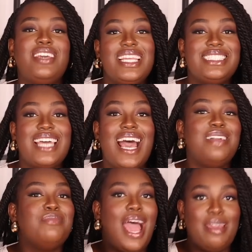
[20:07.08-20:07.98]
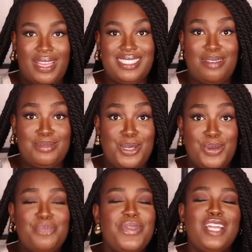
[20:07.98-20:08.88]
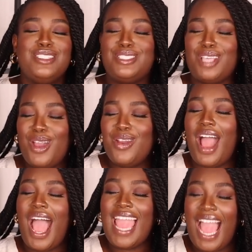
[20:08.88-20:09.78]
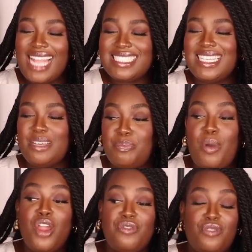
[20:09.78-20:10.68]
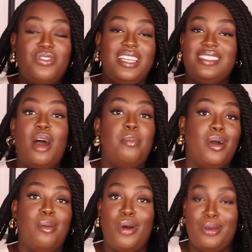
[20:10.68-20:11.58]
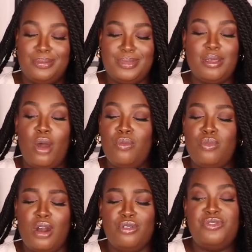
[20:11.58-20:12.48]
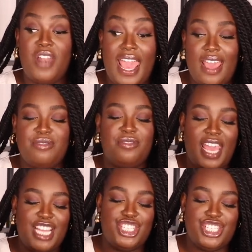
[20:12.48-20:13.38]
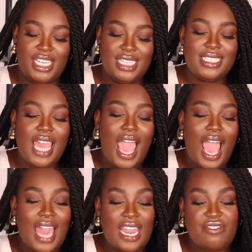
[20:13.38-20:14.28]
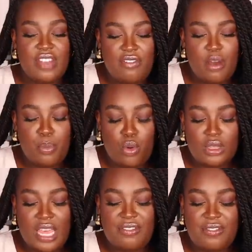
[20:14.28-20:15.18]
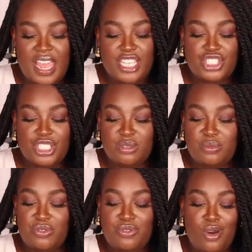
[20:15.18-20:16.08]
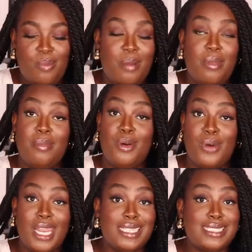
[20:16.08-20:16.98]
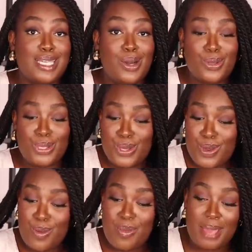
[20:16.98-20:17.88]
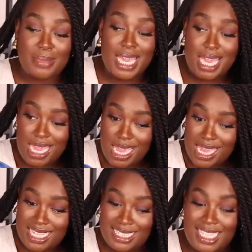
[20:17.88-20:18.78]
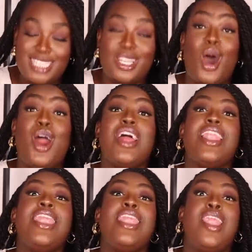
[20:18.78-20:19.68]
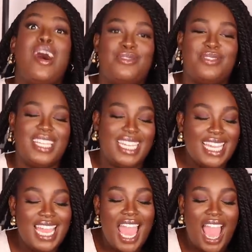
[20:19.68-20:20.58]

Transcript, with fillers: So this time I picked up two. So I actually, both of these are bell bottoms, oh well, flare, flare jeans. And I've never bought their flare jeans before, but mama, when I tell you, baby, these are lovely.